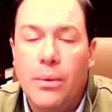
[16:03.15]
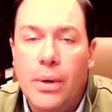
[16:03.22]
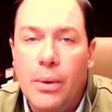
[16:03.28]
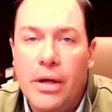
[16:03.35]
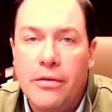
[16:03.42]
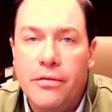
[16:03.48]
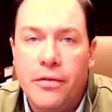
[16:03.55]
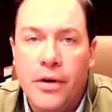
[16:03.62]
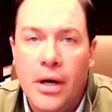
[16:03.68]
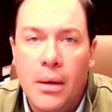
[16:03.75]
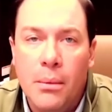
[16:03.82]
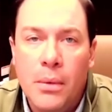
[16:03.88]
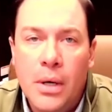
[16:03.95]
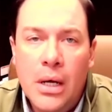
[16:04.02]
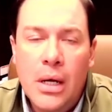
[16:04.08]
We went
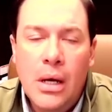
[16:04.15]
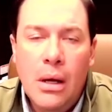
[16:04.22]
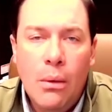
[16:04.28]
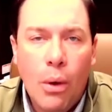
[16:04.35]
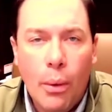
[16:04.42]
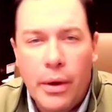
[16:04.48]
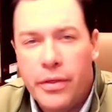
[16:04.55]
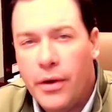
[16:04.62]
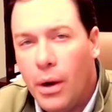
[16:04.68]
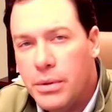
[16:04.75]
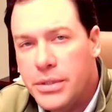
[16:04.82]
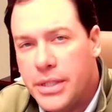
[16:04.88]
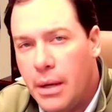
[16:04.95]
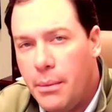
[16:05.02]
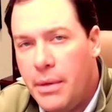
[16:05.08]
from what we thought
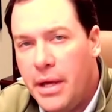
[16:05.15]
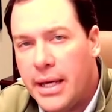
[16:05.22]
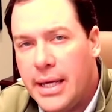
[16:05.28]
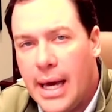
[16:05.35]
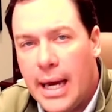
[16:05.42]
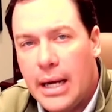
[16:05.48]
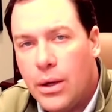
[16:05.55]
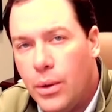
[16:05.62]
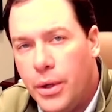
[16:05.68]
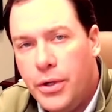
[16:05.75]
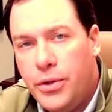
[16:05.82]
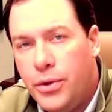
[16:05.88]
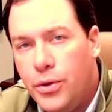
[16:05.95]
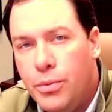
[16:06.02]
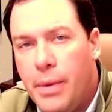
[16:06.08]
was going to be a Category
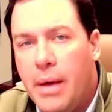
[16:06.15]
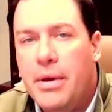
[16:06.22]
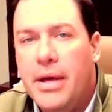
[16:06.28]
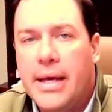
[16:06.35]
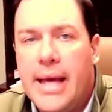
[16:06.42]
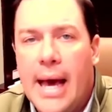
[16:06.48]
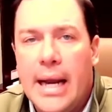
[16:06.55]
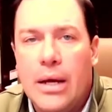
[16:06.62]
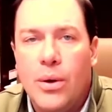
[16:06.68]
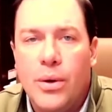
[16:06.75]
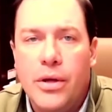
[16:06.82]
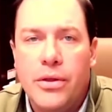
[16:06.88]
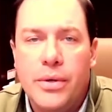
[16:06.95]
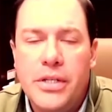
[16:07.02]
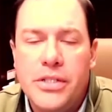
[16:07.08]
Two, maybe a
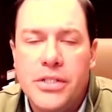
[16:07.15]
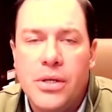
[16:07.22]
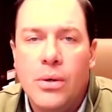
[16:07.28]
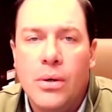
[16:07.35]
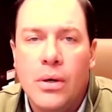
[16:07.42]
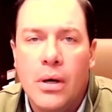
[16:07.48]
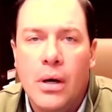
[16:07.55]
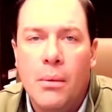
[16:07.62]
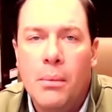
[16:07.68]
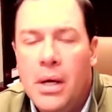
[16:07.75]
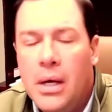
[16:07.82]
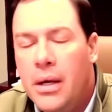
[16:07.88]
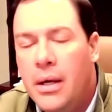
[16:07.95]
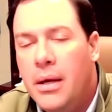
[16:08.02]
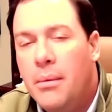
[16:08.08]
Category Three storm,
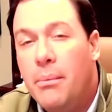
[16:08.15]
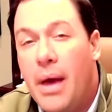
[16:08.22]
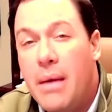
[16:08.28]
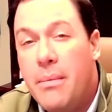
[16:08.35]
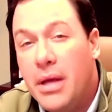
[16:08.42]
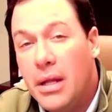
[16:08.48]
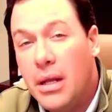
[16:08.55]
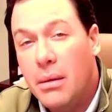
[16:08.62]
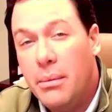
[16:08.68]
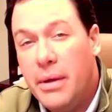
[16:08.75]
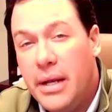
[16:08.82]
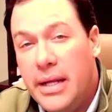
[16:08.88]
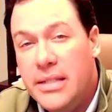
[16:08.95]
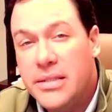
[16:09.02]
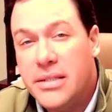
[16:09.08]
maybe a little
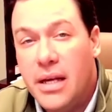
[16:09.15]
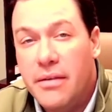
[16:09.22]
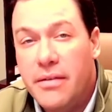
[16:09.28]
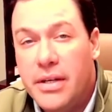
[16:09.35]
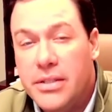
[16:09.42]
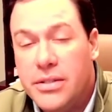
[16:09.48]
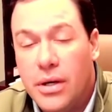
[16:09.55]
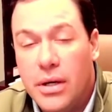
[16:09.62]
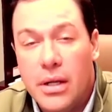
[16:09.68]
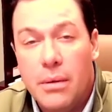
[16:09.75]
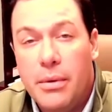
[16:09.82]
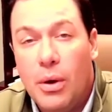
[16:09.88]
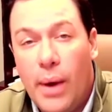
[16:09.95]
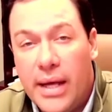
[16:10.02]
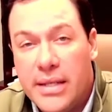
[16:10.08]
bit east of us or a little
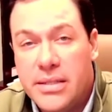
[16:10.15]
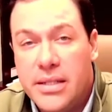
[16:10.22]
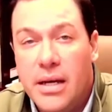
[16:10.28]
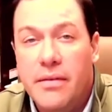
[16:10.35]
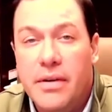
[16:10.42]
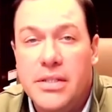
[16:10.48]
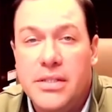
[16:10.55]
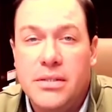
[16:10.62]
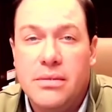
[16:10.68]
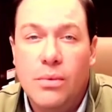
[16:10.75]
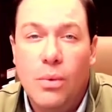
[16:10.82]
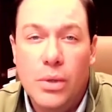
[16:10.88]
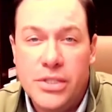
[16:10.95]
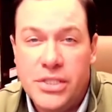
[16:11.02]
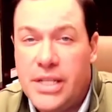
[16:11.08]
bit west of us,
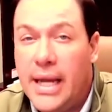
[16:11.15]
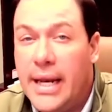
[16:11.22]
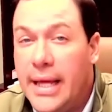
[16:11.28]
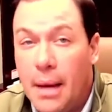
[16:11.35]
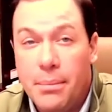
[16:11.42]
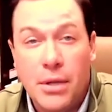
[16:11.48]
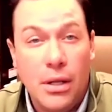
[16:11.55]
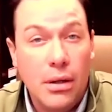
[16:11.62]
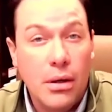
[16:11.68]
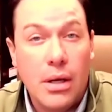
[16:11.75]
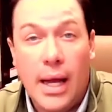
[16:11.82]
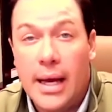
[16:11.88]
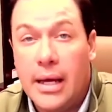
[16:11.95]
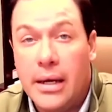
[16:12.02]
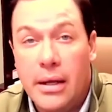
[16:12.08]
was setting up to look
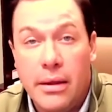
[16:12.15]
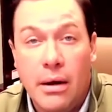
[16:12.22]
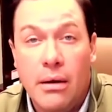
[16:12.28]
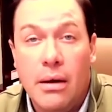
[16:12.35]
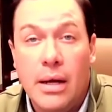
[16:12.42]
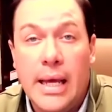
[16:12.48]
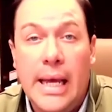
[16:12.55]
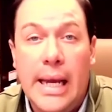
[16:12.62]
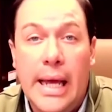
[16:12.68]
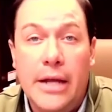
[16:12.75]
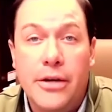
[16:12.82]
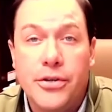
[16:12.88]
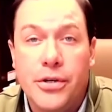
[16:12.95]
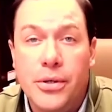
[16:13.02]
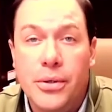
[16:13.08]
like another Hurricane
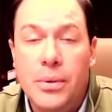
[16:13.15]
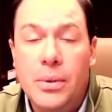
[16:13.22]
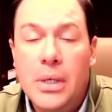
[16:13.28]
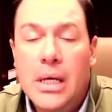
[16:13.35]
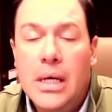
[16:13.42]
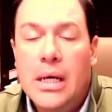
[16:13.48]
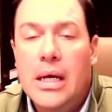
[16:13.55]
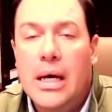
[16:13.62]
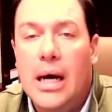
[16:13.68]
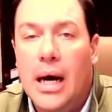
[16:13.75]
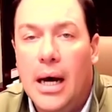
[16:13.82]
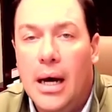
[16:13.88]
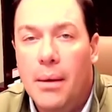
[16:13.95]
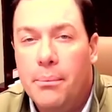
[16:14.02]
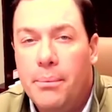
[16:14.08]
Andrew.
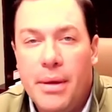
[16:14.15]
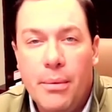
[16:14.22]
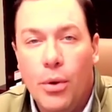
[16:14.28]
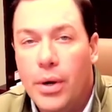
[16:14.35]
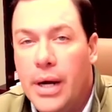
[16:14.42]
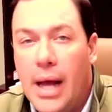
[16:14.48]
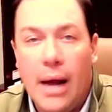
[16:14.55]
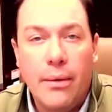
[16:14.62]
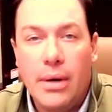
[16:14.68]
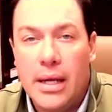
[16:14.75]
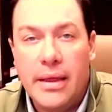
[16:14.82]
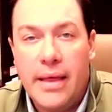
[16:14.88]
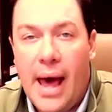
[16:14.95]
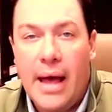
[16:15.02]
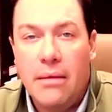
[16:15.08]
Um, people were not
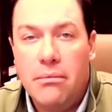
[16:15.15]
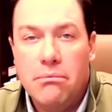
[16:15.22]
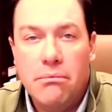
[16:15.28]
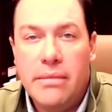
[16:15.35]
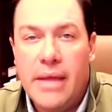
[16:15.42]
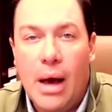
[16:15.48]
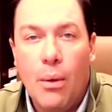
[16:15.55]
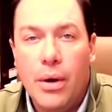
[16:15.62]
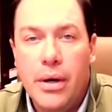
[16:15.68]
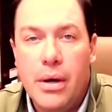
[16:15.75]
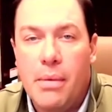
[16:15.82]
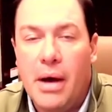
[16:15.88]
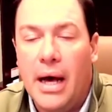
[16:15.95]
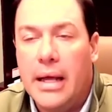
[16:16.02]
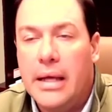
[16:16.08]
really that that worried
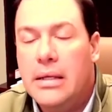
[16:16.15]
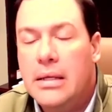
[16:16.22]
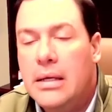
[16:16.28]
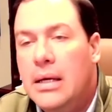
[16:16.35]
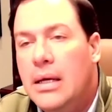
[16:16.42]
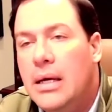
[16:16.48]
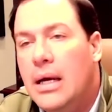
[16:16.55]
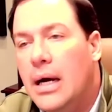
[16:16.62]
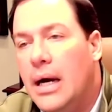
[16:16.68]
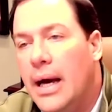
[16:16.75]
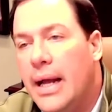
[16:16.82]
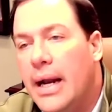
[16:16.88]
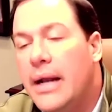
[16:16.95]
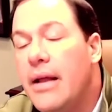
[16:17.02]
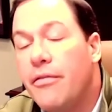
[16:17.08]
about it. Uh,
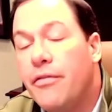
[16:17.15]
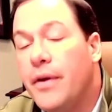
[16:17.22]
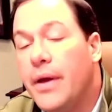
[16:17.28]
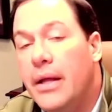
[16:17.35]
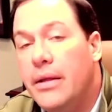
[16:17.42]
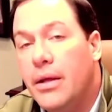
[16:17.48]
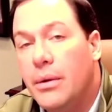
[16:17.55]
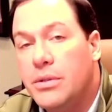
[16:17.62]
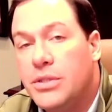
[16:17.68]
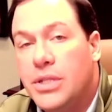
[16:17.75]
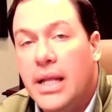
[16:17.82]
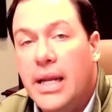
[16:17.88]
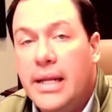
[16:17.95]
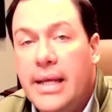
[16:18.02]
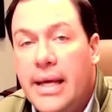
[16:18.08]
and I never forget, you know, it was
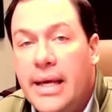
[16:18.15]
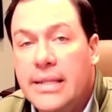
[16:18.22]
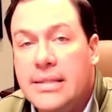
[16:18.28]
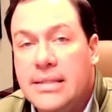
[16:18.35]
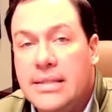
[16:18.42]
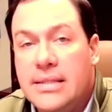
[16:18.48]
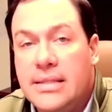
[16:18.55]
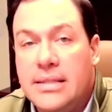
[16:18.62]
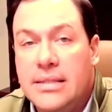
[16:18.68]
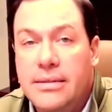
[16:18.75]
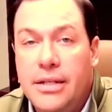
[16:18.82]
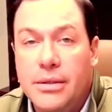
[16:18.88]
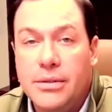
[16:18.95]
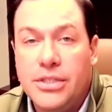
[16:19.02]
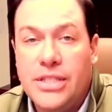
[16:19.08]
slated to hit,
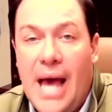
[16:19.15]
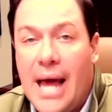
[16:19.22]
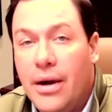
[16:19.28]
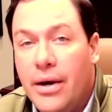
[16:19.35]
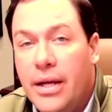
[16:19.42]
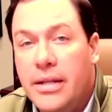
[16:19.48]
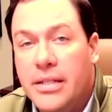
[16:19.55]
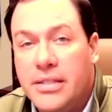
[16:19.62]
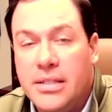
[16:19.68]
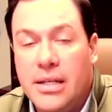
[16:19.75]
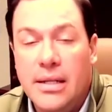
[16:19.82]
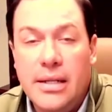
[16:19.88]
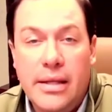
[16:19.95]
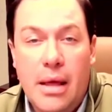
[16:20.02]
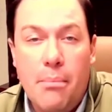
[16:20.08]
you know, Saturday and the
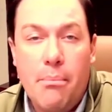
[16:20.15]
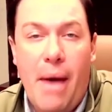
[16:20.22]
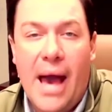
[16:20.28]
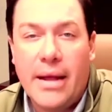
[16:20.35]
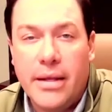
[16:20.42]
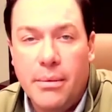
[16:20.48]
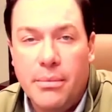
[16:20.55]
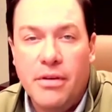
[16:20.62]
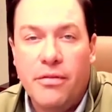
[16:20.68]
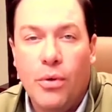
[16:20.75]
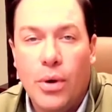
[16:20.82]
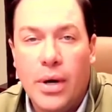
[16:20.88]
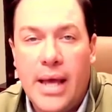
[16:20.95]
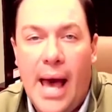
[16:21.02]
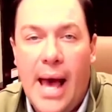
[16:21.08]
Sunday. They backed up the
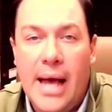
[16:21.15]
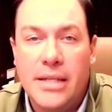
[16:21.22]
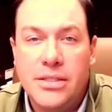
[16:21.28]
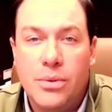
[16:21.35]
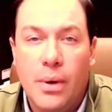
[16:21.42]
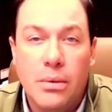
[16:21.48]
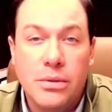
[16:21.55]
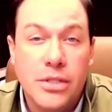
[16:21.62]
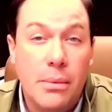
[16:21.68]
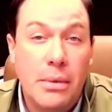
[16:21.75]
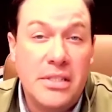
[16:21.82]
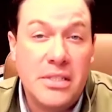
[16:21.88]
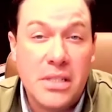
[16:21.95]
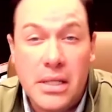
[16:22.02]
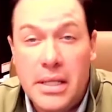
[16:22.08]
forecast where it was going to be
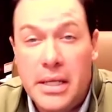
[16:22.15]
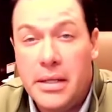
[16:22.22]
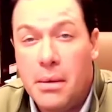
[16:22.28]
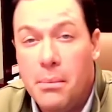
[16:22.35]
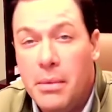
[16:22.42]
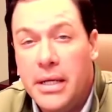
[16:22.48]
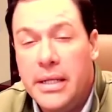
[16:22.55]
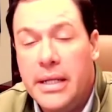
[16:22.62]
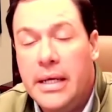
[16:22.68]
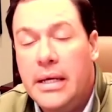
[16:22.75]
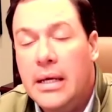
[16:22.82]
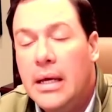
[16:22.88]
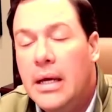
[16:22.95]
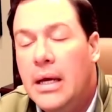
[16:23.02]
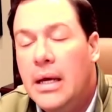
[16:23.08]
Sunday and the
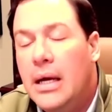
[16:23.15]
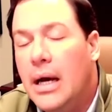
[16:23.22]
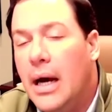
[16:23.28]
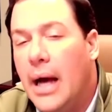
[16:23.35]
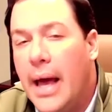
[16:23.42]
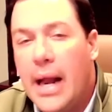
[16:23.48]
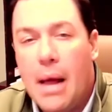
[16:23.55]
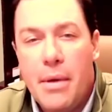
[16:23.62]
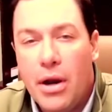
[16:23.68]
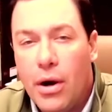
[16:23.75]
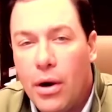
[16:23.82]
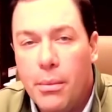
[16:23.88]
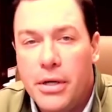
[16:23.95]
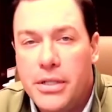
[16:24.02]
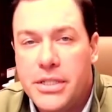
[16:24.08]
Monday. Uh, and I'm in
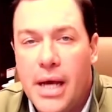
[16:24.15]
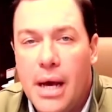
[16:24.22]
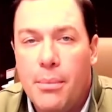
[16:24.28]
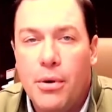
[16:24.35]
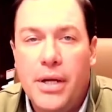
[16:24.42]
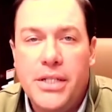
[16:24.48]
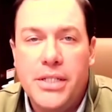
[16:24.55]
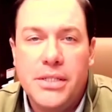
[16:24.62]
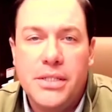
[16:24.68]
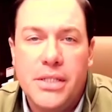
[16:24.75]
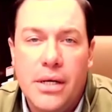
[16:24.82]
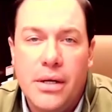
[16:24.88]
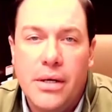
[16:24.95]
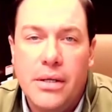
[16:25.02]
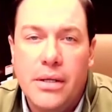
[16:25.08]
our emergency operations
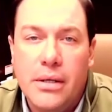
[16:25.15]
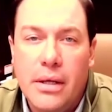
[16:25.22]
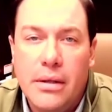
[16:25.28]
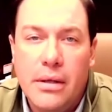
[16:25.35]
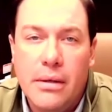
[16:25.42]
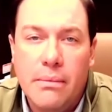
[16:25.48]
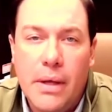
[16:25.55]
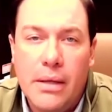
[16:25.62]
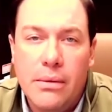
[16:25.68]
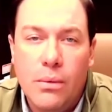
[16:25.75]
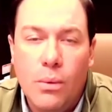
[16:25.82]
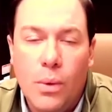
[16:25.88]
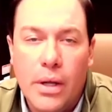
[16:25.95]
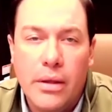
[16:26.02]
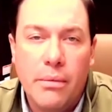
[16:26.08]
center, and and and
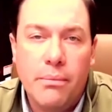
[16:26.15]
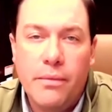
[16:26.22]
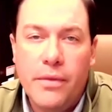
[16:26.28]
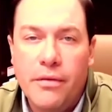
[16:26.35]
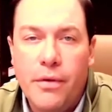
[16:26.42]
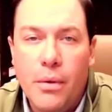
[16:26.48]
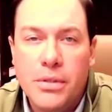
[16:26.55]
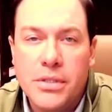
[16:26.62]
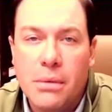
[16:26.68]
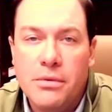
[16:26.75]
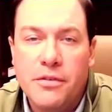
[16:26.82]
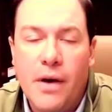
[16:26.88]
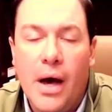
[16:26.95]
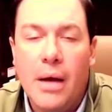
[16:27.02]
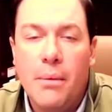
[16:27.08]
one of the, the folks come
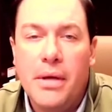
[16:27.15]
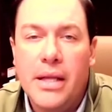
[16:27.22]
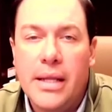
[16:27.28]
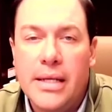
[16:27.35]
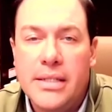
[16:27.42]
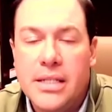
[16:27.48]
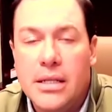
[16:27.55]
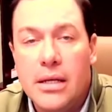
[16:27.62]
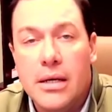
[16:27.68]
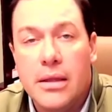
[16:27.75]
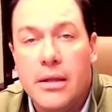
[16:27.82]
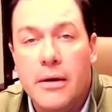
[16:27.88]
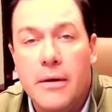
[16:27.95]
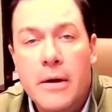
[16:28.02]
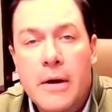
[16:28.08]
find me, and they said, "Look,
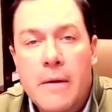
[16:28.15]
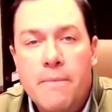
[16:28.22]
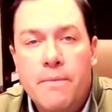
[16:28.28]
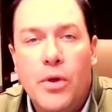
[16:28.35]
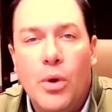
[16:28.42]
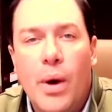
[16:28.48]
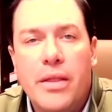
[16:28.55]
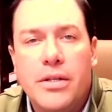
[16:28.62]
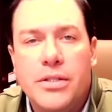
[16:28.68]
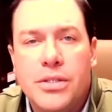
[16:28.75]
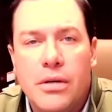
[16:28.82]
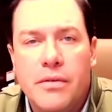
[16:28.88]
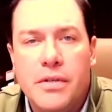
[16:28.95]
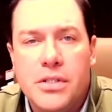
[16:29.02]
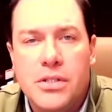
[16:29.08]
the the weather
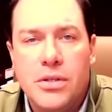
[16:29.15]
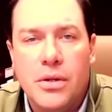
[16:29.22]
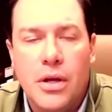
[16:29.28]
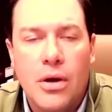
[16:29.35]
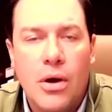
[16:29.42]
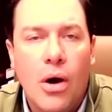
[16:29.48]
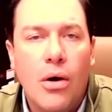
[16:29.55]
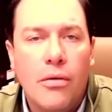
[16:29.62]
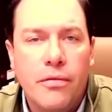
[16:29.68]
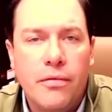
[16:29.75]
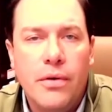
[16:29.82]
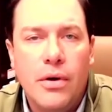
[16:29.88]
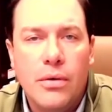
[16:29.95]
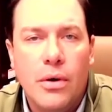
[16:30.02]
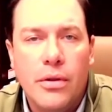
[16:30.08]
service is on the call
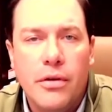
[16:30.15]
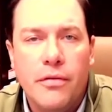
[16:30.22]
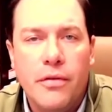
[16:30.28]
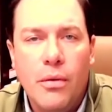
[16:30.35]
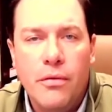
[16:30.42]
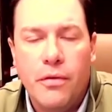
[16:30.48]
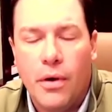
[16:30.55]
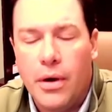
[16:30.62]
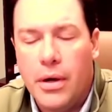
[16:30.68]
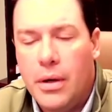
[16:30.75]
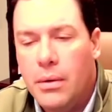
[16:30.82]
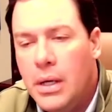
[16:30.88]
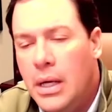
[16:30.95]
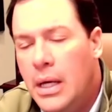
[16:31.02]
uh, on the phone for you."